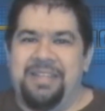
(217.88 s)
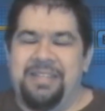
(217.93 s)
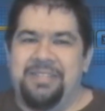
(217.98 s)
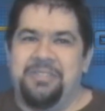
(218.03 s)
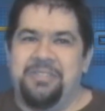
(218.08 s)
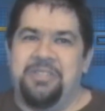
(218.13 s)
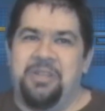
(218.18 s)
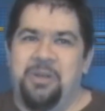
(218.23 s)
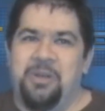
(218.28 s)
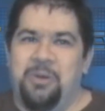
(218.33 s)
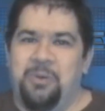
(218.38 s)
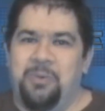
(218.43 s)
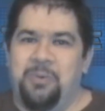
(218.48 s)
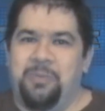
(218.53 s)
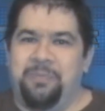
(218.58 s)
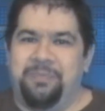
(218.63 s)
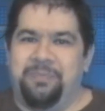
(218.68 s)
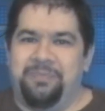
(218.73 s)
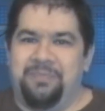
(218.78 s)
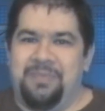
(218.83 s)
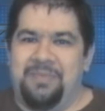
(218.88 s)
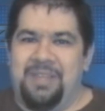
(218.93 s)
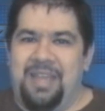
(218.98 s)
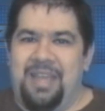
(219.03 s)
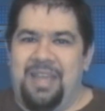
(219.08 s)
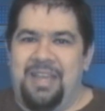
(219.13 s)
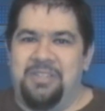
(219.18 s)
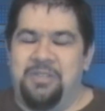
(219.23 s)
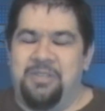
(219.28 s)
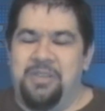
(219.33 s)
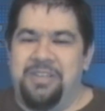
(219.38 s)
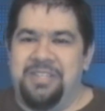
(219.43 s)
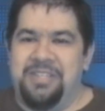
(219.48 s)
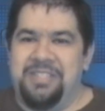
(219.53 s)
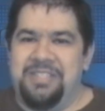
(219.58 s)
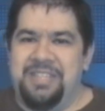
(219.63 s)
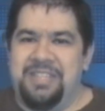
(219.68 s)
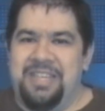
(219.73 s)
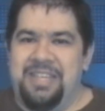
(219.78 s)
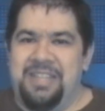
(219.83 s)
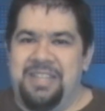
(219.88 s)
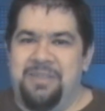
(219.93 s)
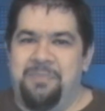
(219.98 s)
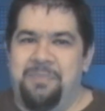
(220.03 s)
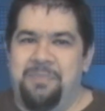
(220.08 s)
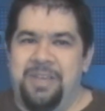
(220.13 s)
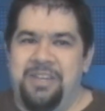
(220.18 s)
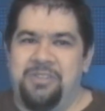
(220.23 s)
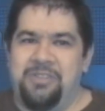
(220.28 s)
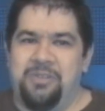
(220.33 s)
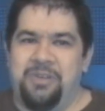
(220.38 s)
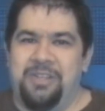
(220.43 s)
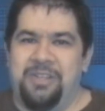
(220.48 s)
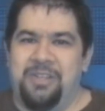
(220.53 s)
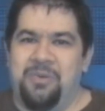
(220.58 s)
So, as you can see in the picture in